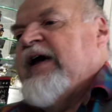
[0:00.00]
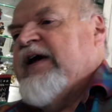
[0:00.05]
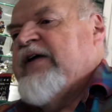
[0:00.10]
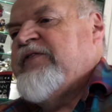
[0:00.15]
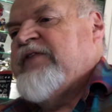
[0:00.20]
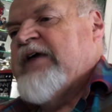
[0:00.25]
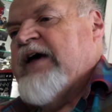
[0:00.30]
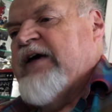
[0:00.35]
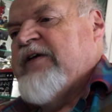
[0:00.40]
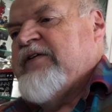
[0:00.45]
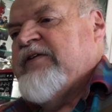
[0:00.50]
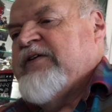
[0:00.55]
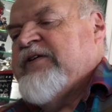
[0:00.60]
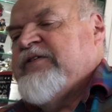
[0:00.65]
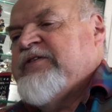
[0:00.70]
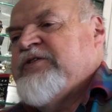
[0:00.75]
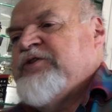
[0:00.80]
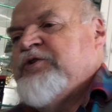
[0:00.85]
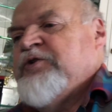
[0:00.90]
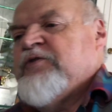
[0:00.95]
and that
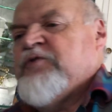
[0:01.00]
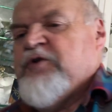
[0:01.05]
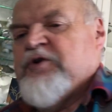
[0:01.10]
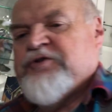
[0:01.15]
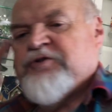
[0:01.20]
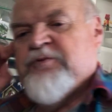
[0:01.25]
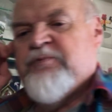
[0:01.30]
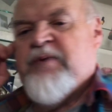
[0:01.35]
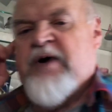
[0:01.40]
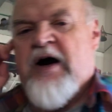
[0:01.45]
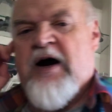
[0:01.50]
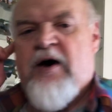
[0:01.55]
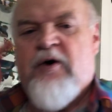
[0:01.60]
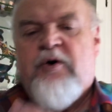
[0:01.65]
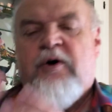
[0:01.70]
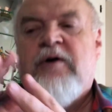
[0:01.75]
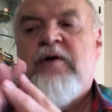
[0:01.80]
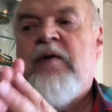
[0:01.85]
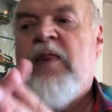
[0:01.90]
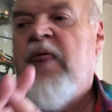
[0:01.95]
his universal
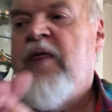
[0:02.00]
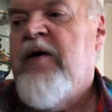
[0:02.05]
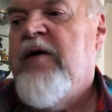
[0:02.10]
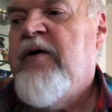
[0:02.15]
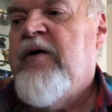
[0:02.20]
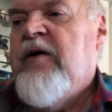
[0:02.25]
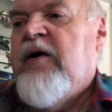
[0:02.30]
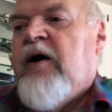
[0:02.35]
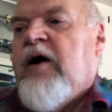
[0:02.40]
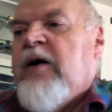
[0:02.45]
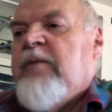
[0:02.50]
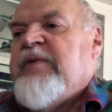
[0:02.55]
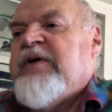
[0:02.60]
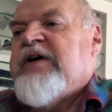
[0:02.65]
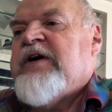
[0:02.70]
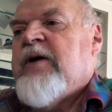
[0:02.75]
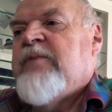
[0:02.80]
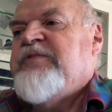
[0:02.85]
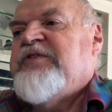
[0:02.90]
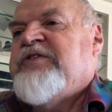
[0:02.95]
power
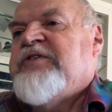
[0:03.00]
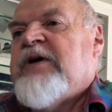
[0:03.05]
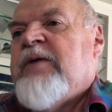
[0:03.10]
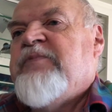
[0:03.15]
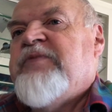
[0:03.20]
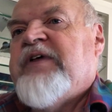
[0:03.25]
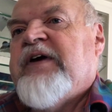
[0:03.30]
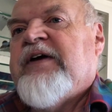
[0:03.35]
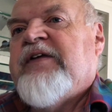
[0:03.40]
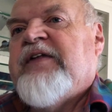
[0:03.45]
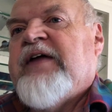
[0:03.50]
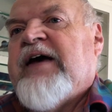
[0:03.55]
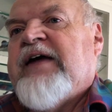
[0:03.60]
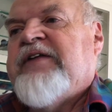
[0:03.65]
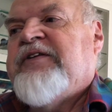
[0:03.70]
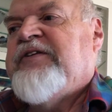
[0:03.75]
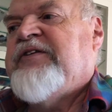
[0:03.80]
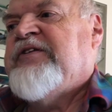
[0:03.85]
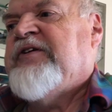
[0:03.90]
becomes something that